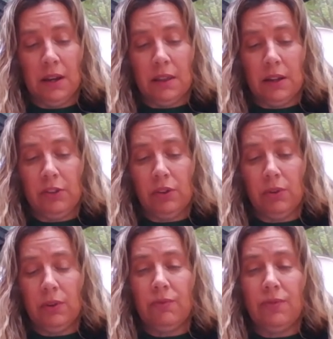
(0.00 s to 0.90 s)
The
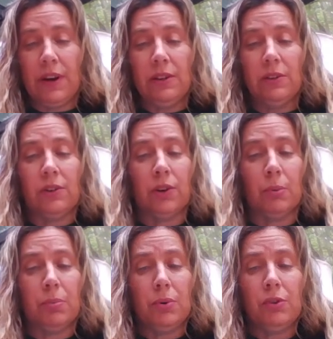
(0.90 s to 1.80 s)
children followed her,
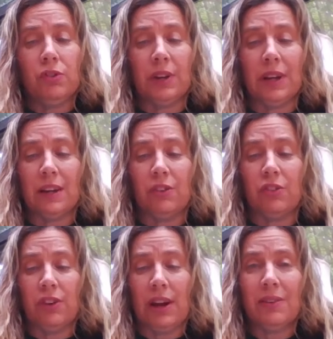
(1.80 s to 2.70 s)
pushing and
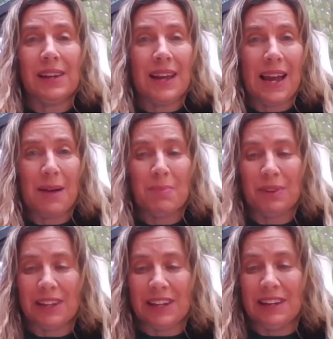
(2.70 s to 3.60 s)
shouting
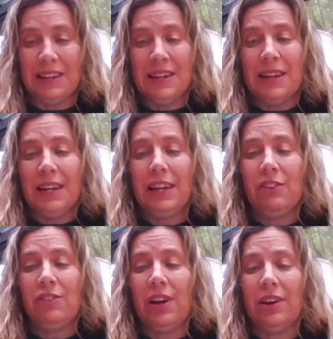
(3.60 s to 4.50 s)
happily.
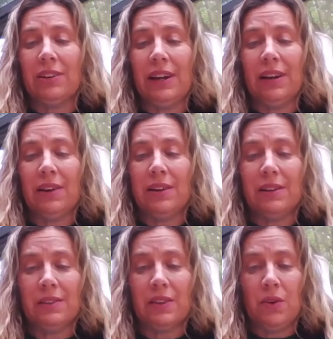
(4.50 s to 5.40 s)
Each child carried
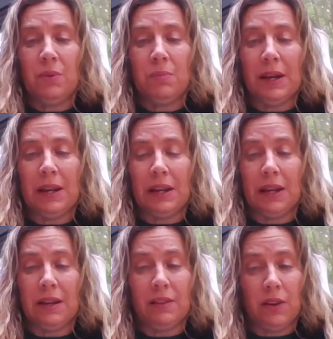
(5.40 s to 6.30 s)
his own bedding
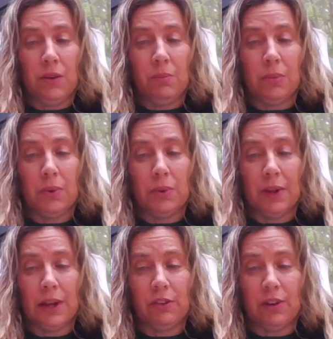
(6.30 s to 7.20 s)
and his own bowl
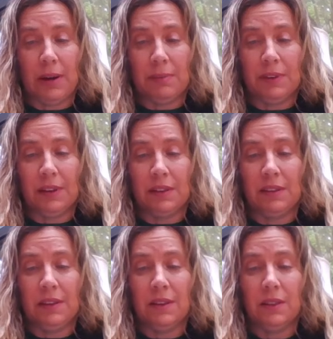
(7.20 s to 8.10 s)
and
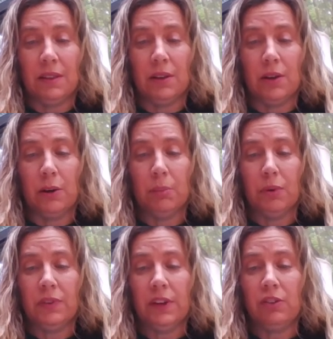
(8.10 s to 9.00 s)
chopsticks. The long
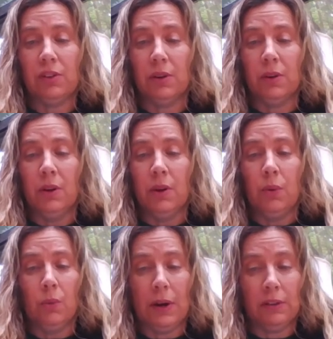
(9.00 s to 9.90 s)
procession
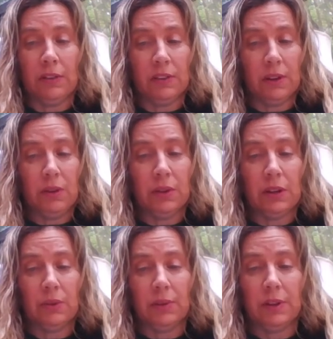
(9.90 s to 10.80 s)
wound slowly
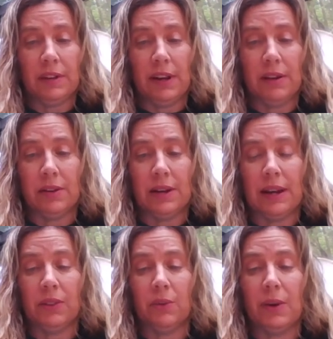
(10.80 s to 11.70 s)
through the town and
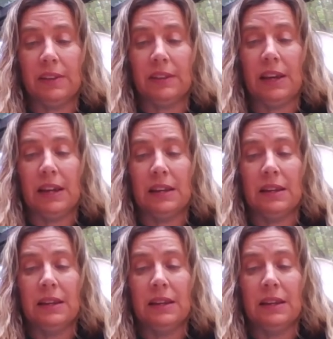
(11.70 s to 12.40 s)
out the west gate.